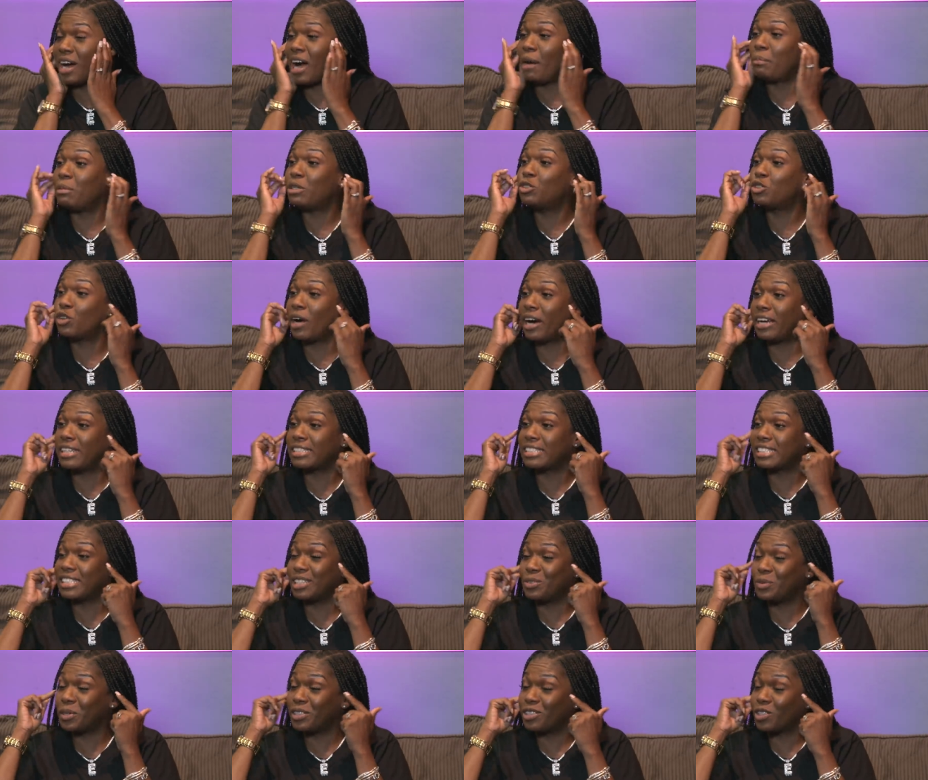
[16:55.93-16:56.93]
him. I be trying
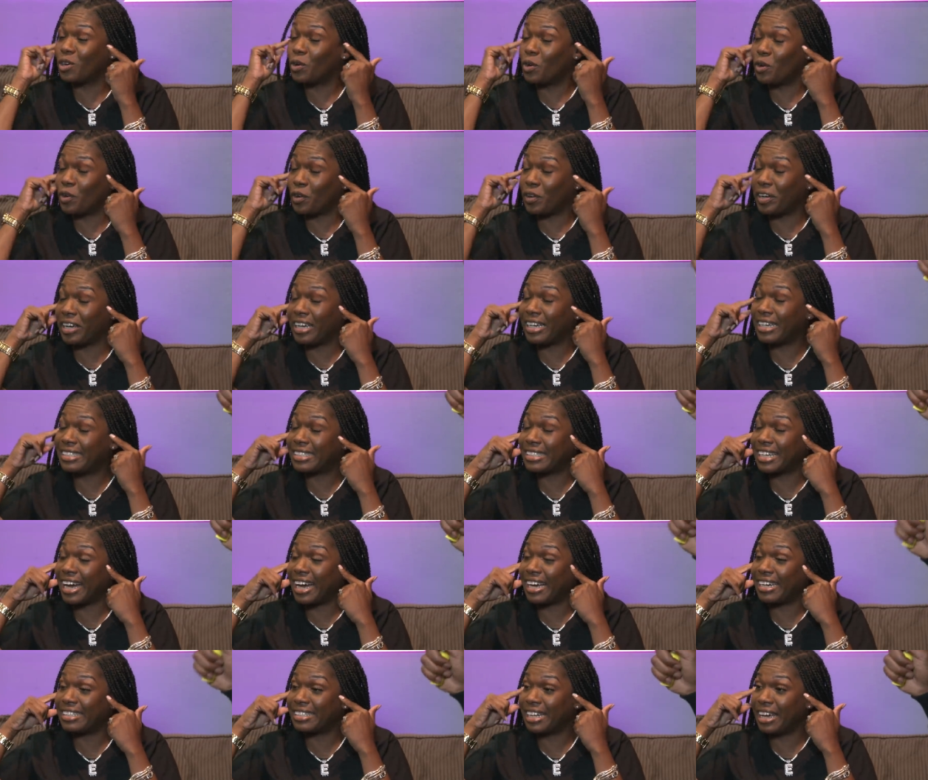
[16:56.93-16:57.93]
to see what's going on
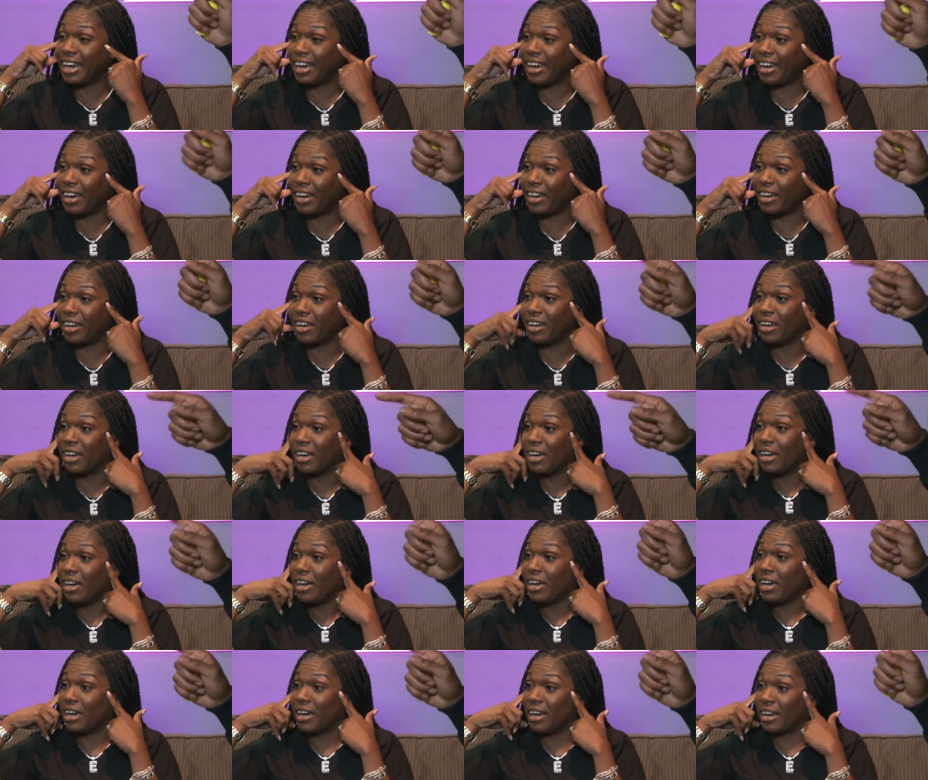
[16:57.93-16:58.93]
inside his dude, head.
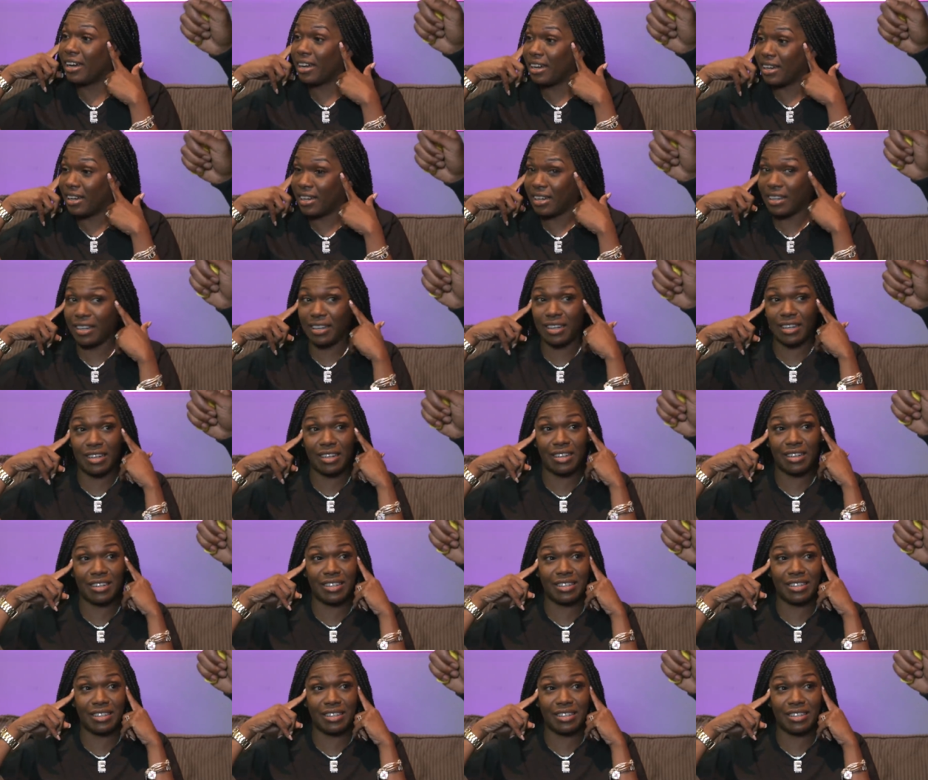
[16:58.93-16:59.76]
man, this dude